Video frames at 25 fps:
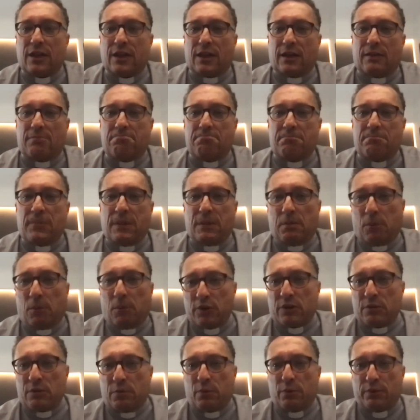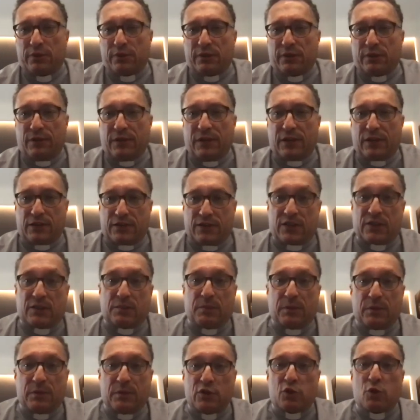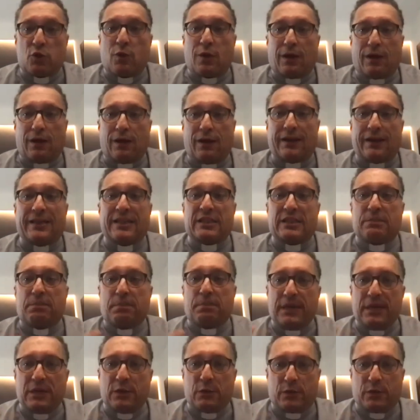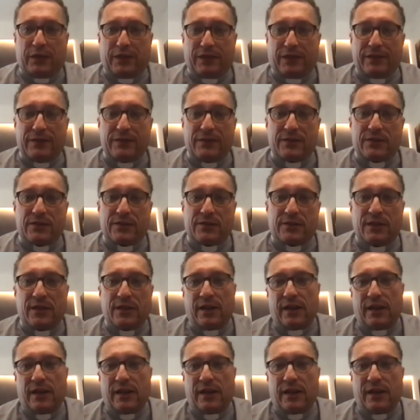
the most important thing is the spiritual experience,